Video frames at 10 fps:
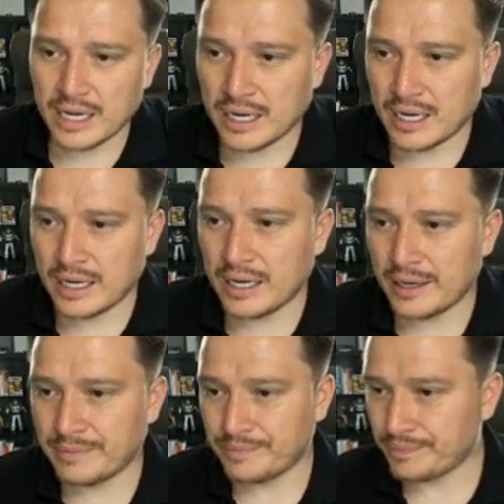
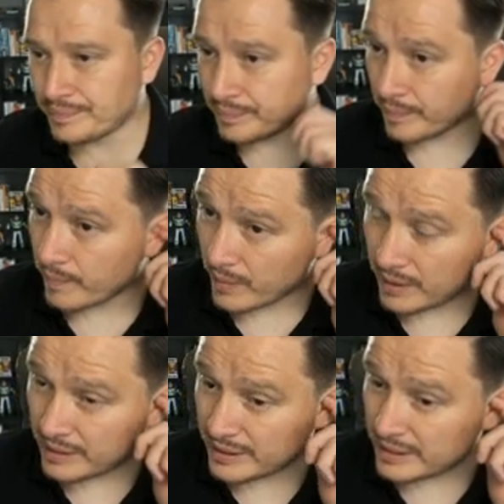Um,
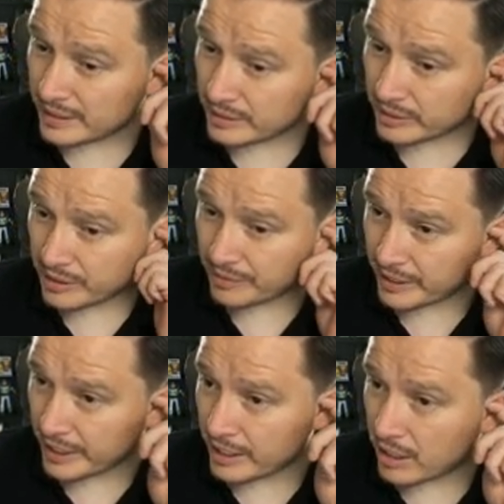this is a
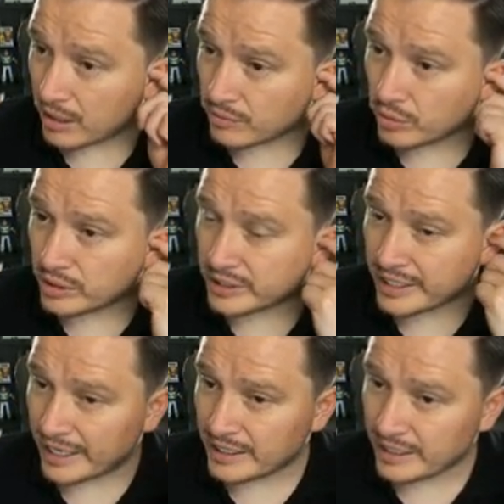certificate of good
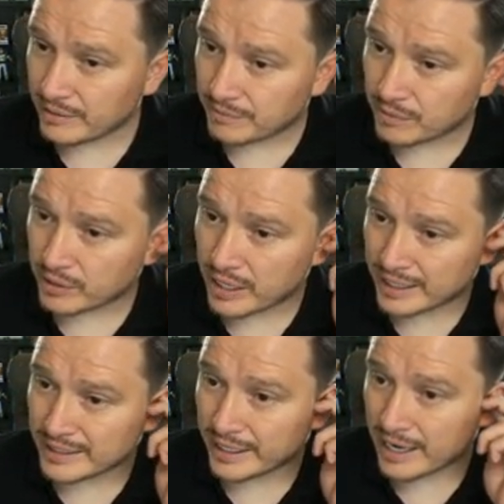standing
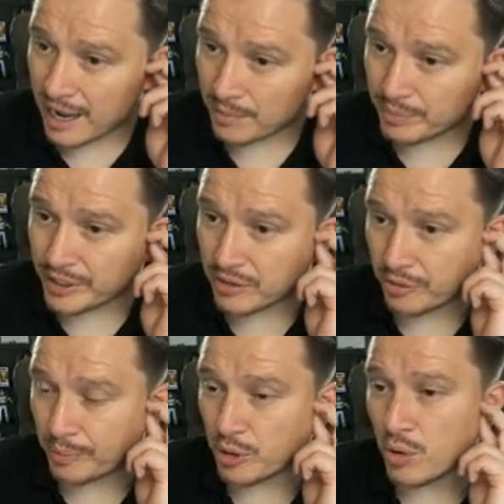for as a company, a
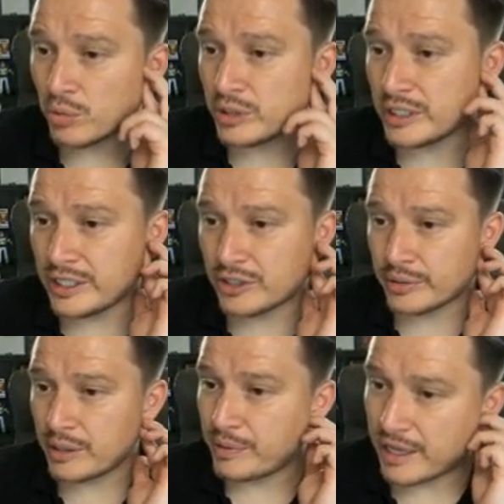crypto O T C
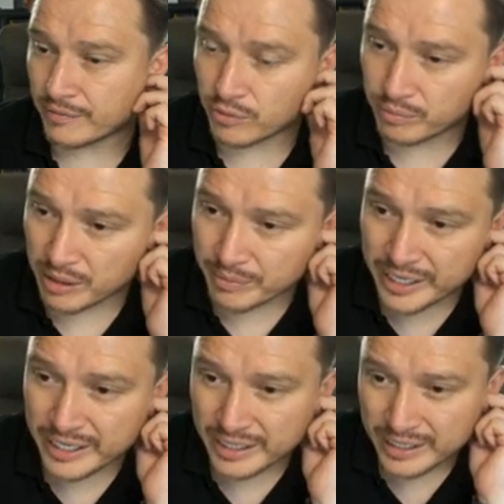trading platform
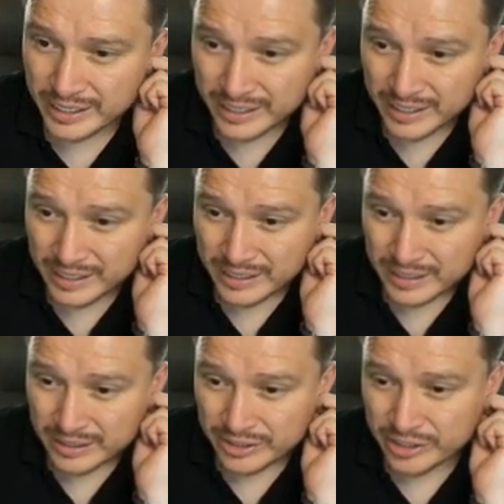limited.
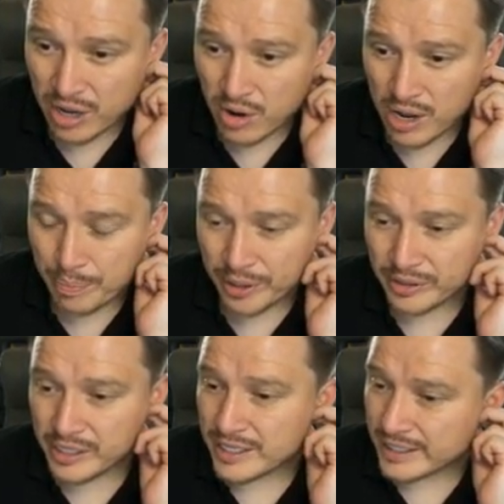So
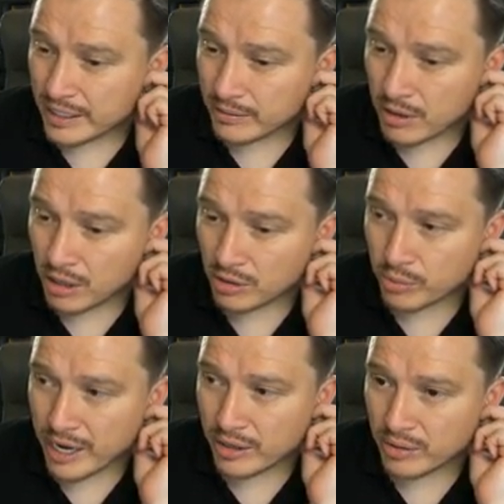apparently the state of
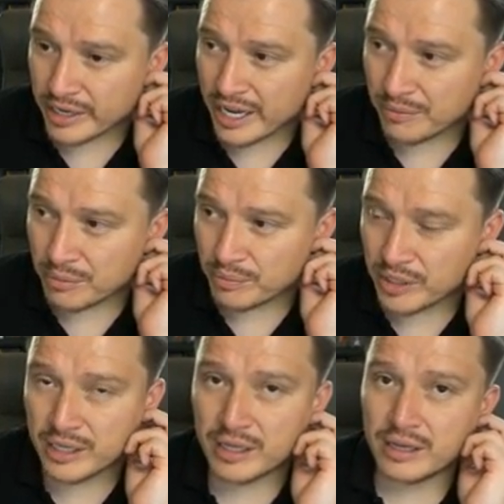Colorado gave
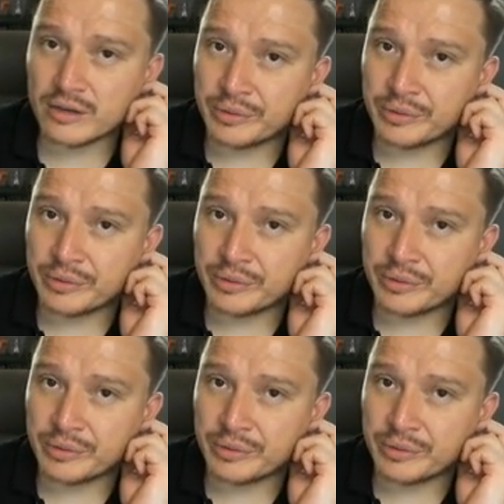him the